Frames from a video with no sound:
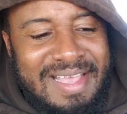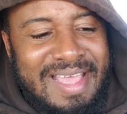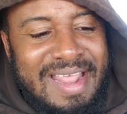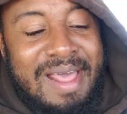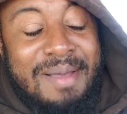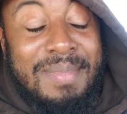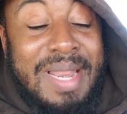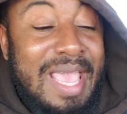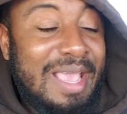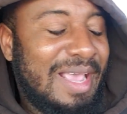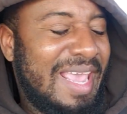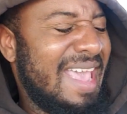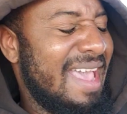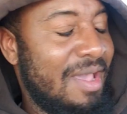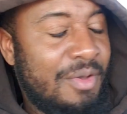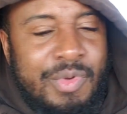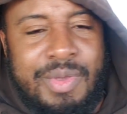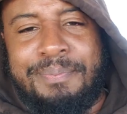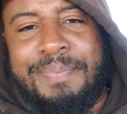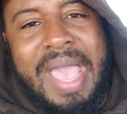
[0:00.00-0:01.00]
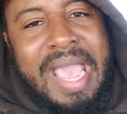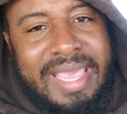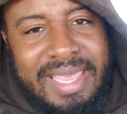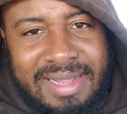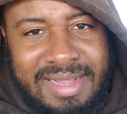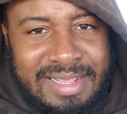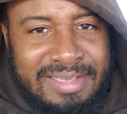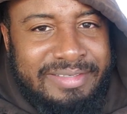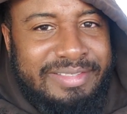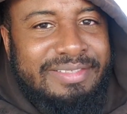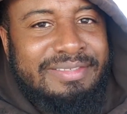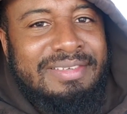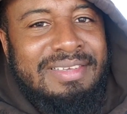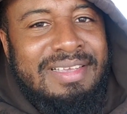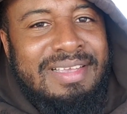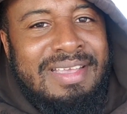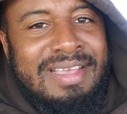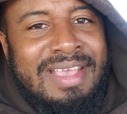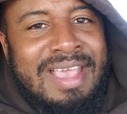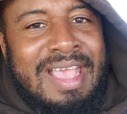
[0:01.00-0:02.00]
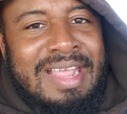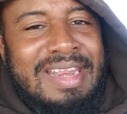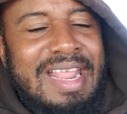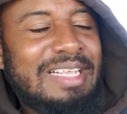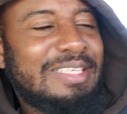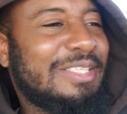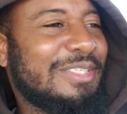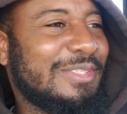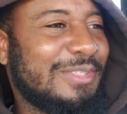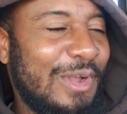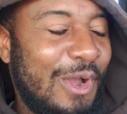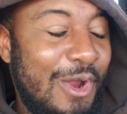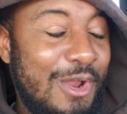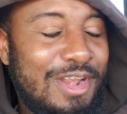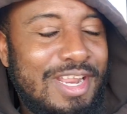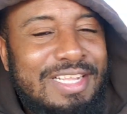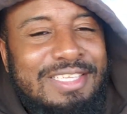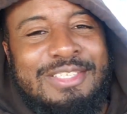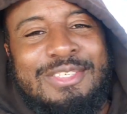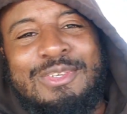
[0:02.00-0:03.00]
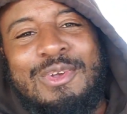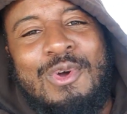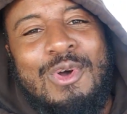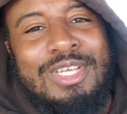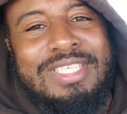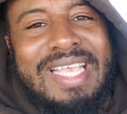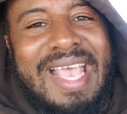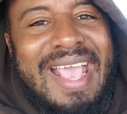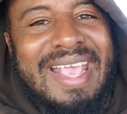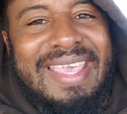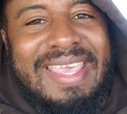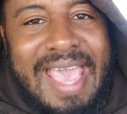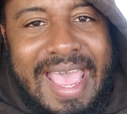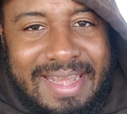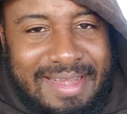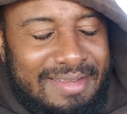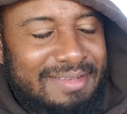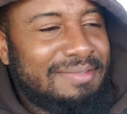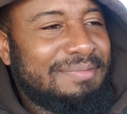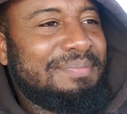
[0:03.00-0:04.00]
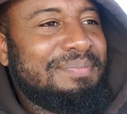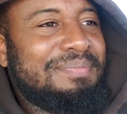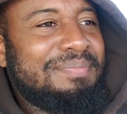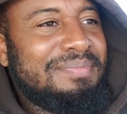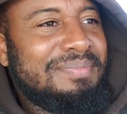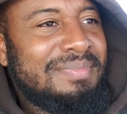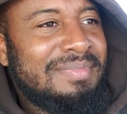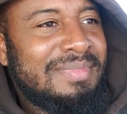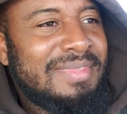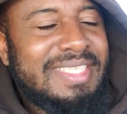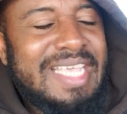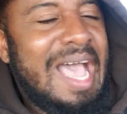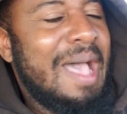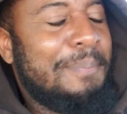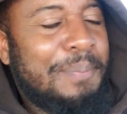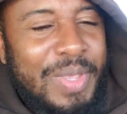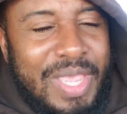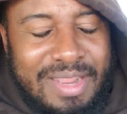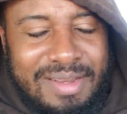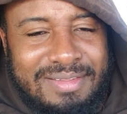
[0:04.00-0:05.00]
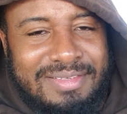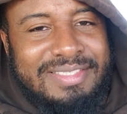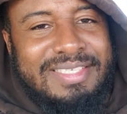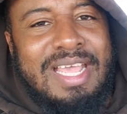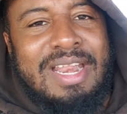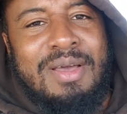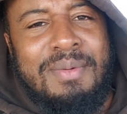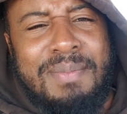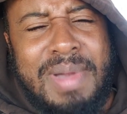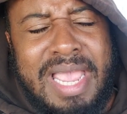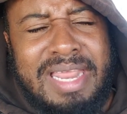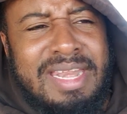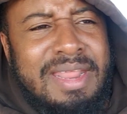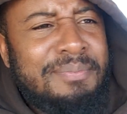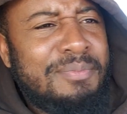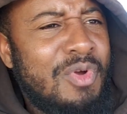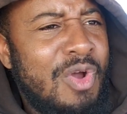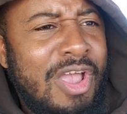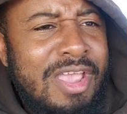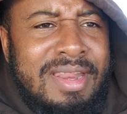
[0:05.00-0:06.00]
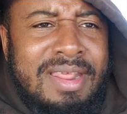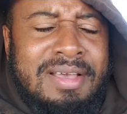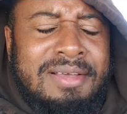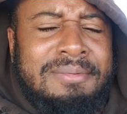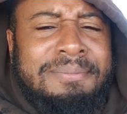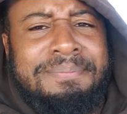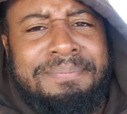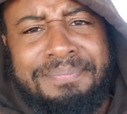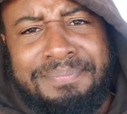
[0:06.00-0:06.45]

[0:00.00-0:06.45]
And I'm like, yeah, we're back in this. Then Sterling scores again. Tap in, set up by De Bruyne.